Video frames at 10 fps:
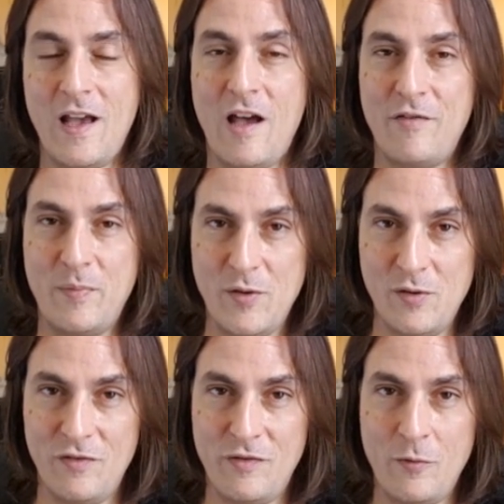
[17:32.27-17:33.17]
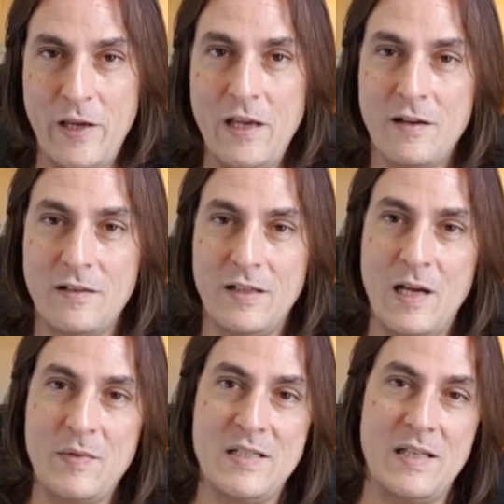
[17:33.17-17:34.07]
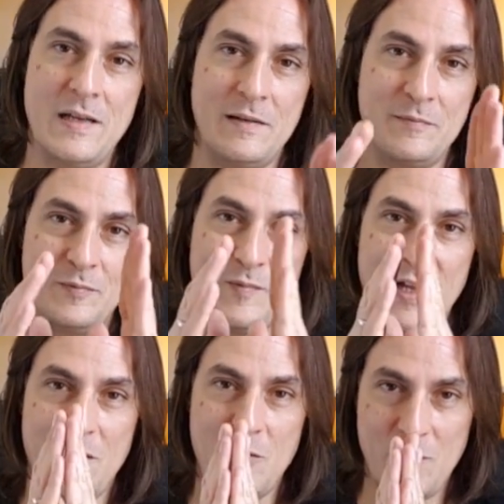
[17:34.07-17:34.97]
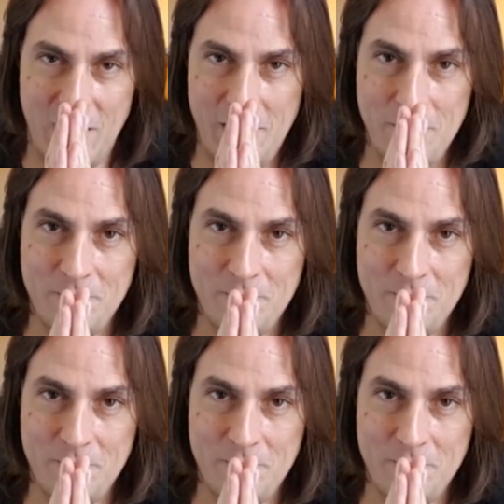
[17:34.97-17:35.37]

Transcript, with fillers: Have a beautiful week. Namaste and goodbye.